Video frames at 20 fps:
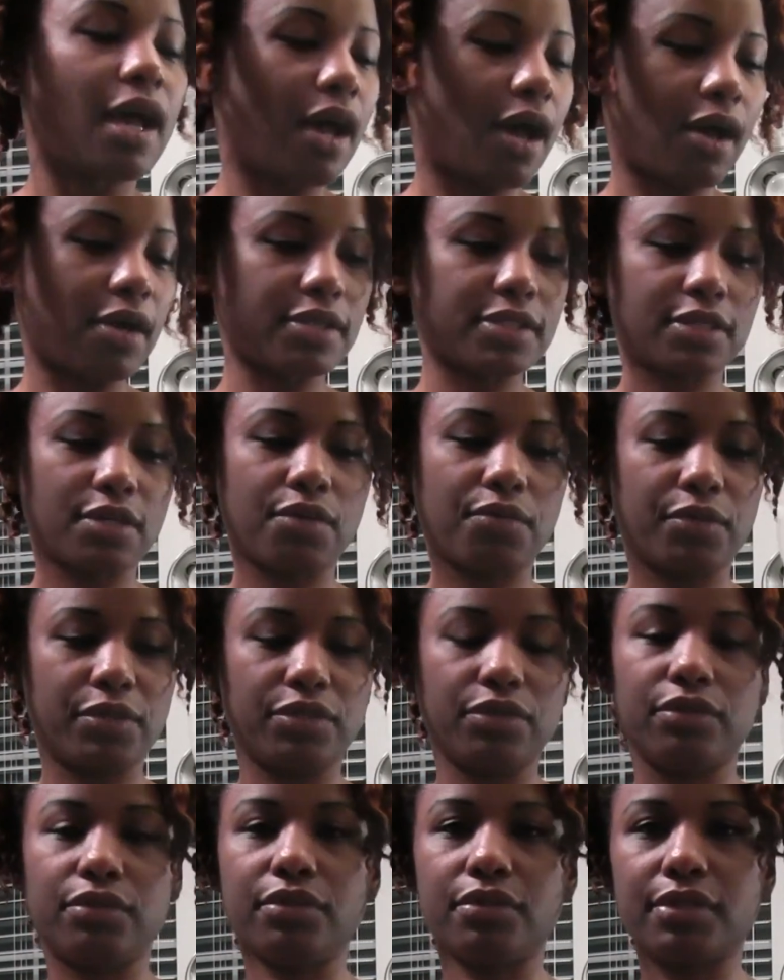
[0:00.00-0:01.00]
Also, when
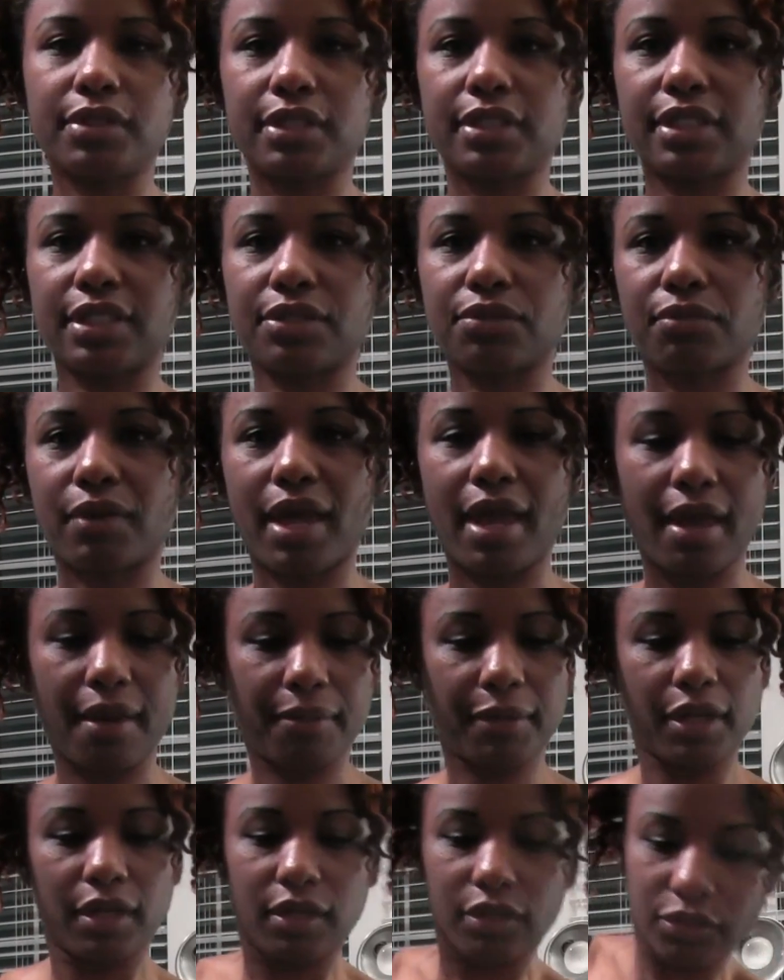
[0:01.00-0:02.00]
you're using this
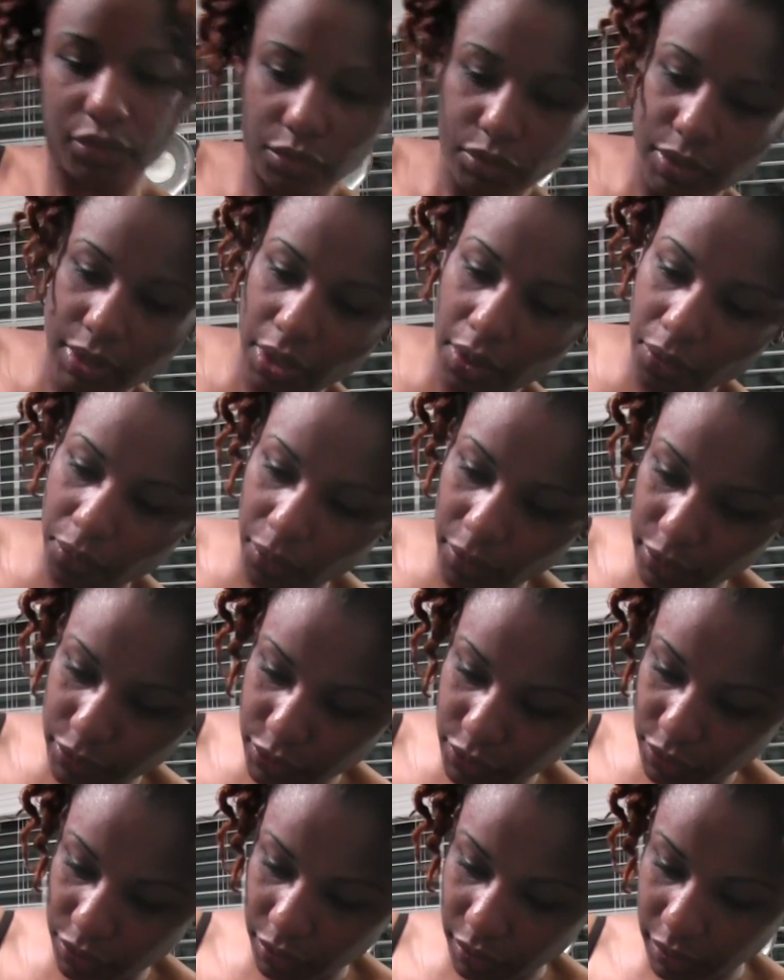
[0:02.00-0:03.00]
wrap, you don't want
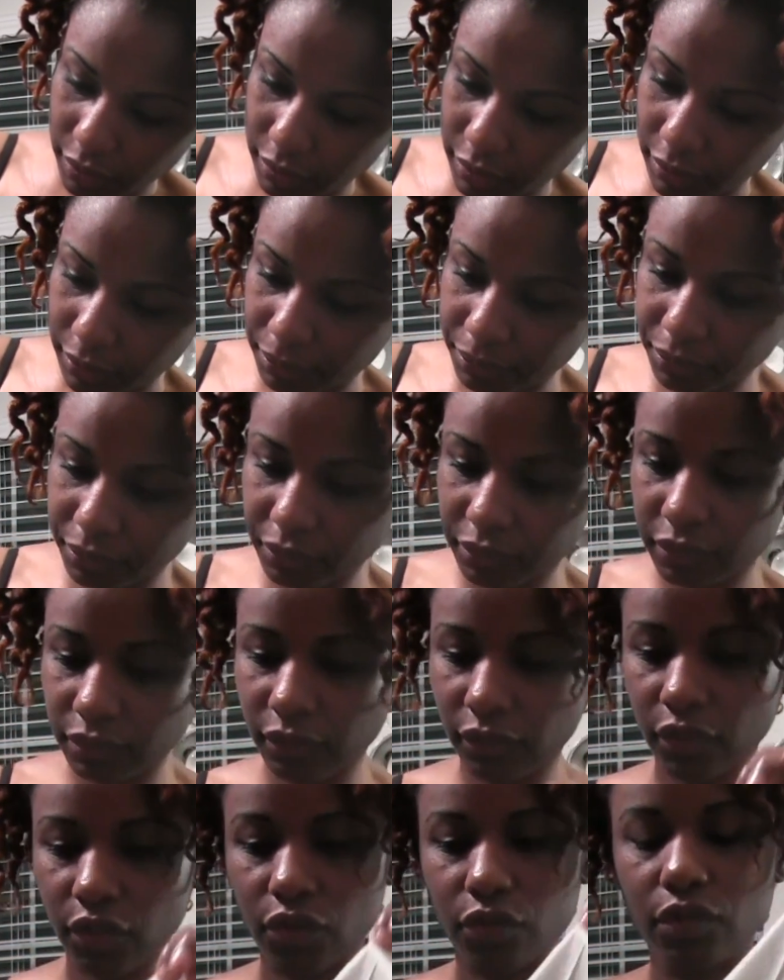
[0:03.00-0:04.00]
to
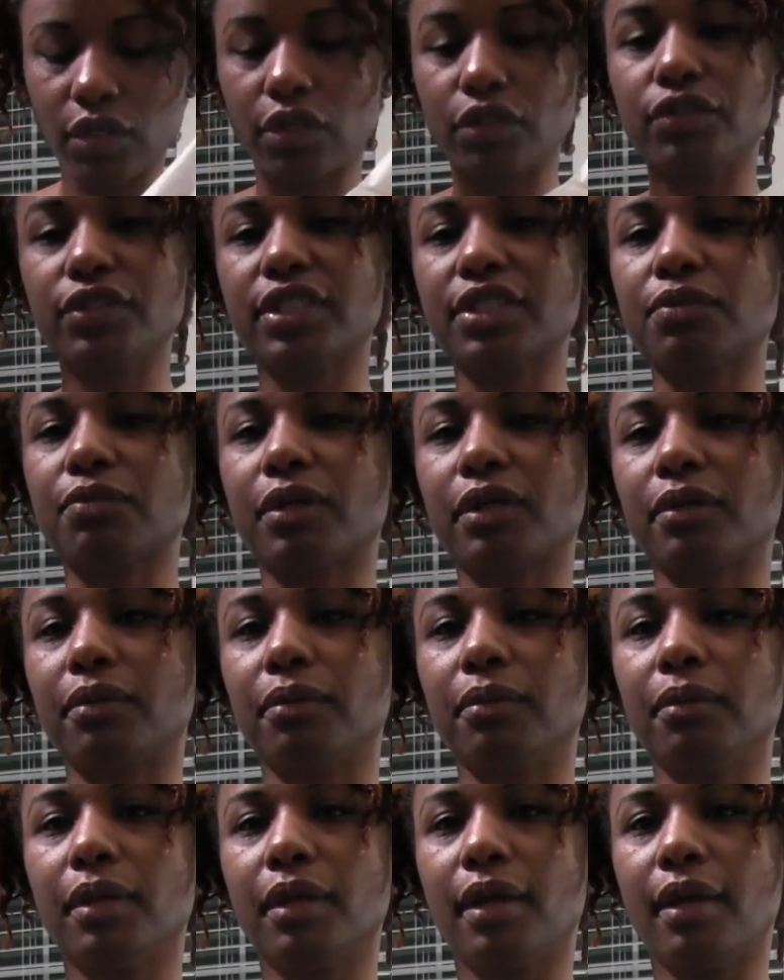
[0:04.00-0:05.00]
you know, you just want
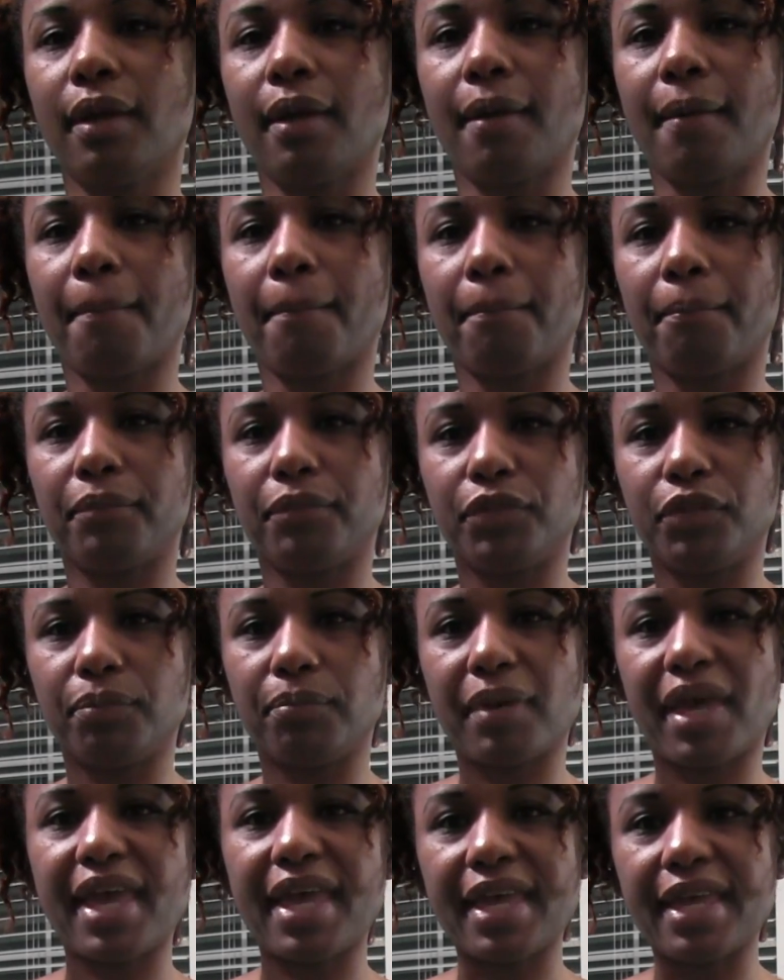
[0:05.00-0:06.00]
to
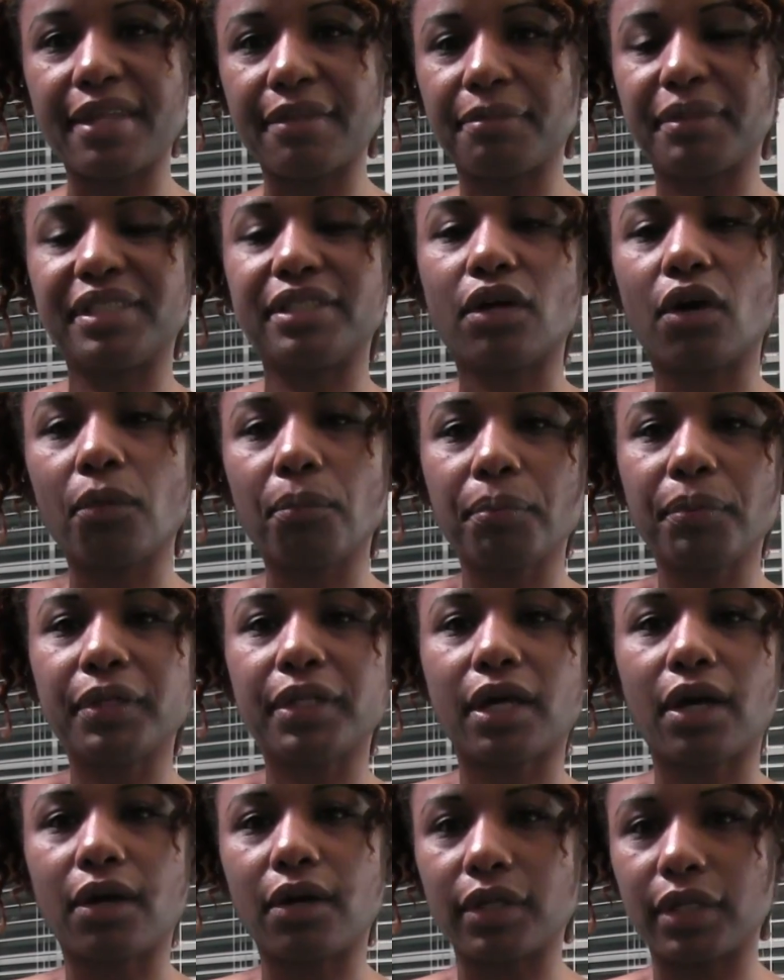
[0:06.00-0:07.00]
bathe, but don't put
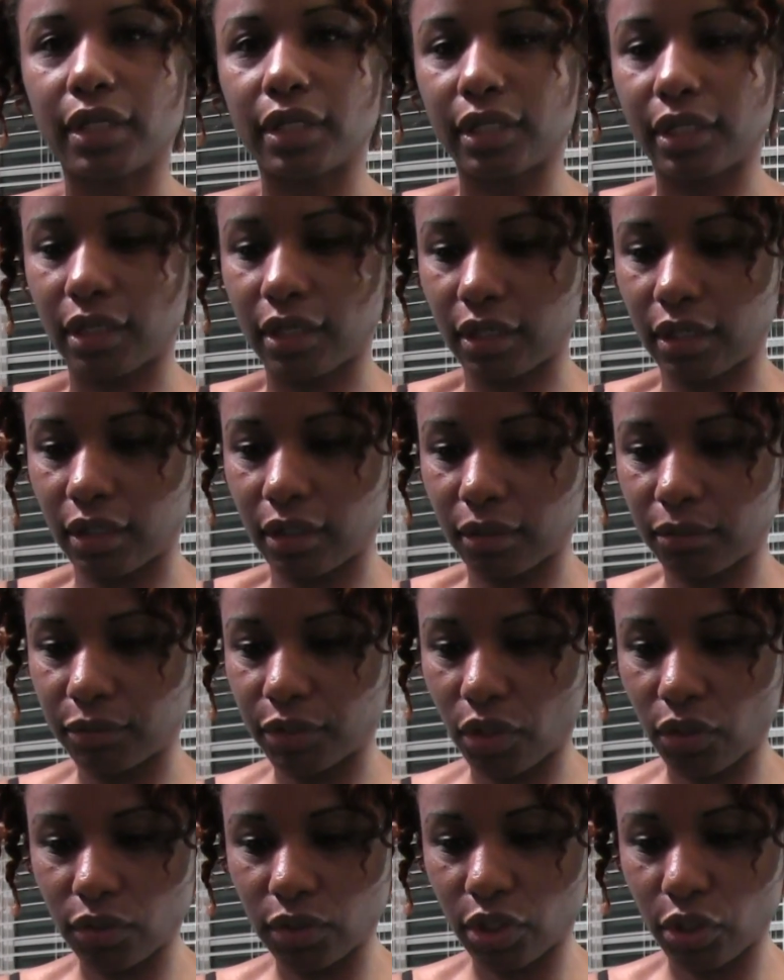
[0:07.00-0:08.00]
on,
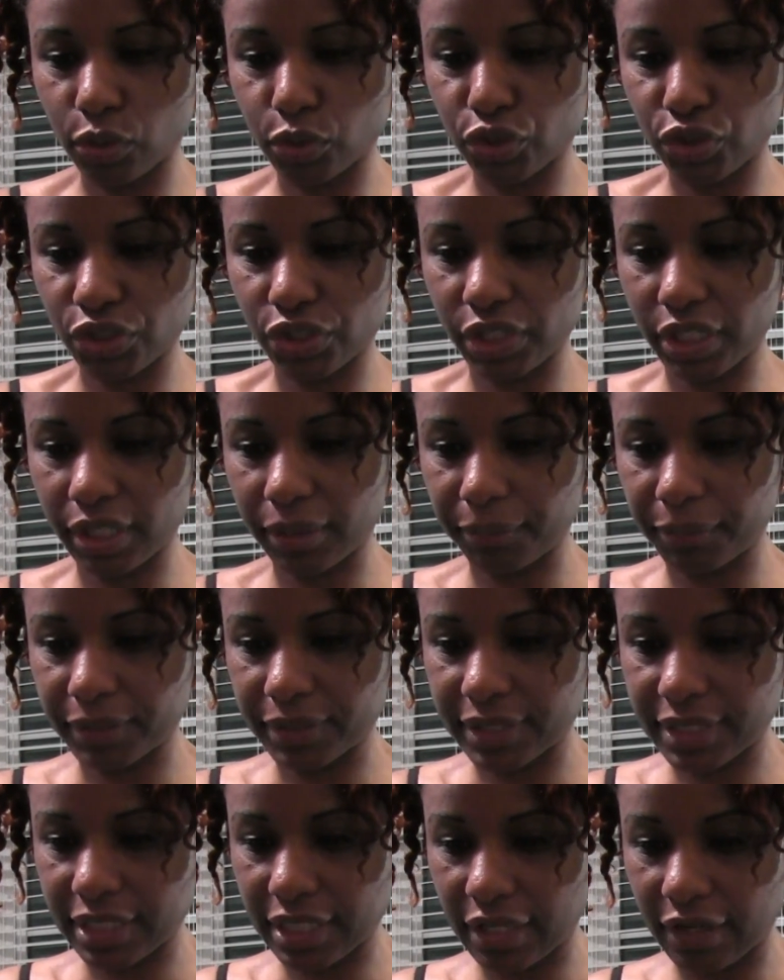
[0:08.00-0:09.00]
don't lotion up
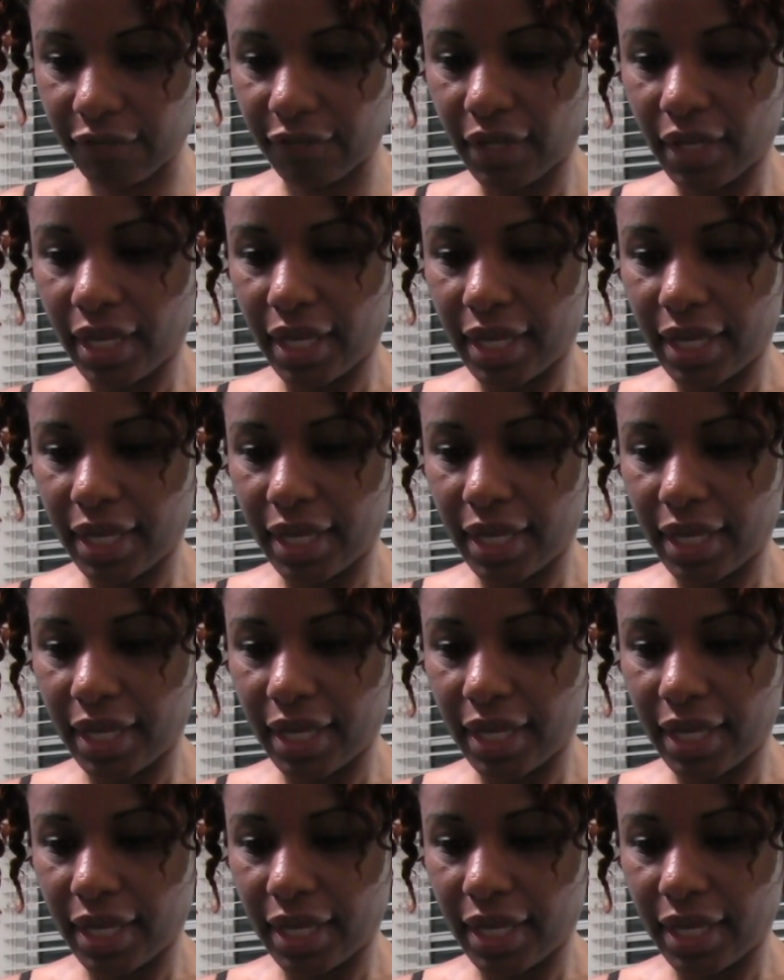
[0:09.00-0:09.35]
and stuff.